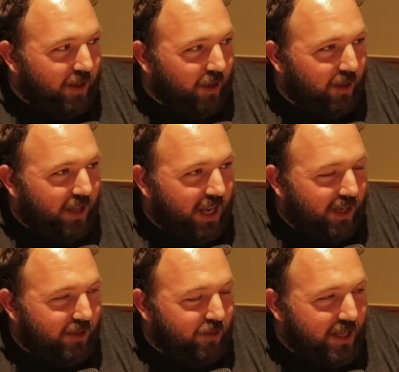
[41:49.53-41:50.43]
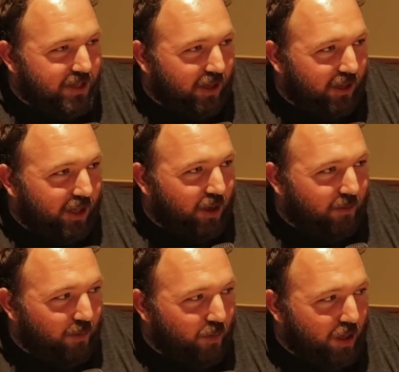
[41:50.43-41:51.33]
They had a translator to
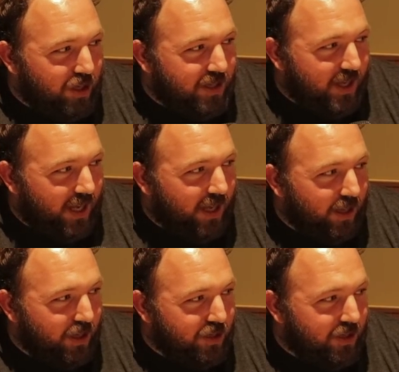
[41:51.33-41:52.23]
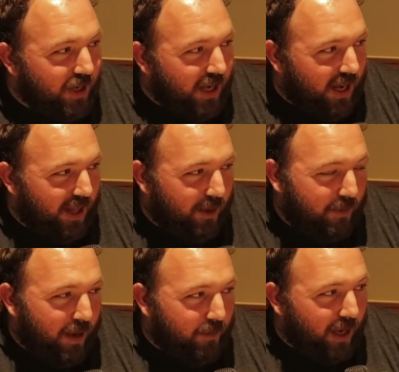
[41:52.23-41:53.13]
go from Russian to English, and
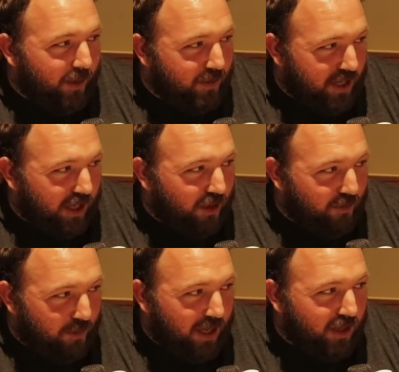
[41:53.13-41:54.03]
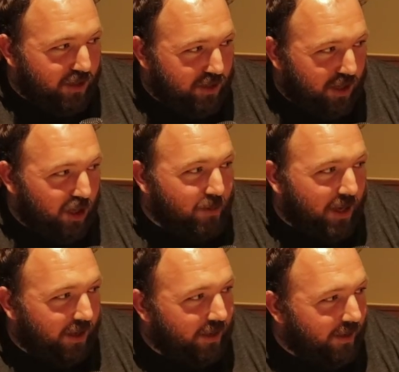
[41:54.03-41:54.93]
then Mike was going to go from English to
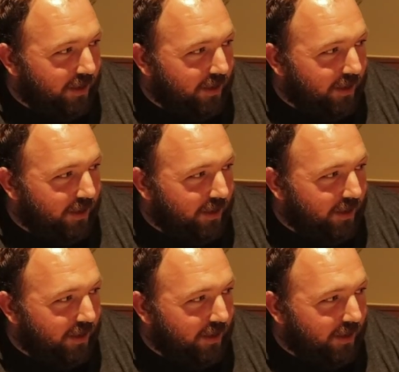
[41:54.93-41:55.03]
human.